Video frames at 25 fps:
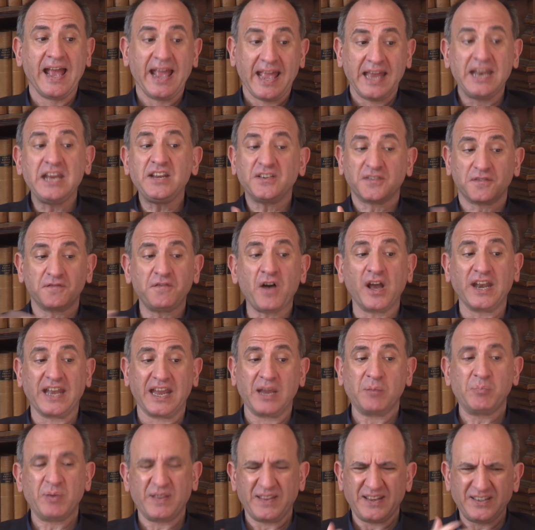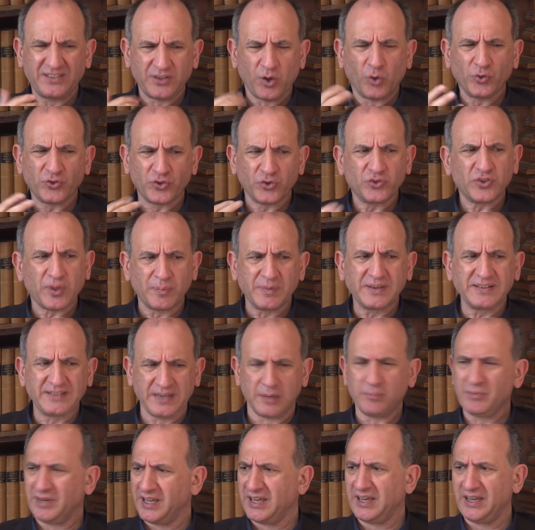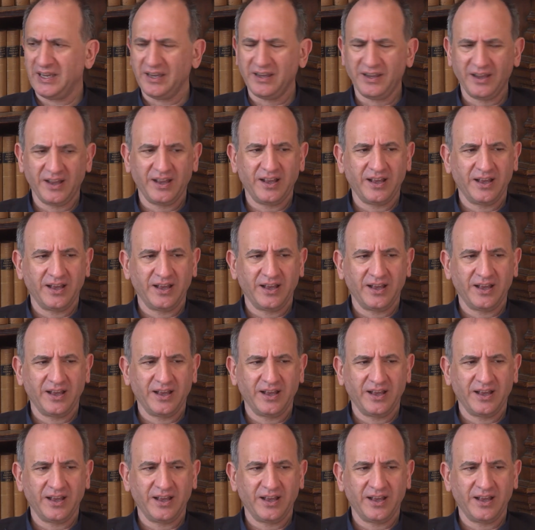it is funny, but there's also something deeply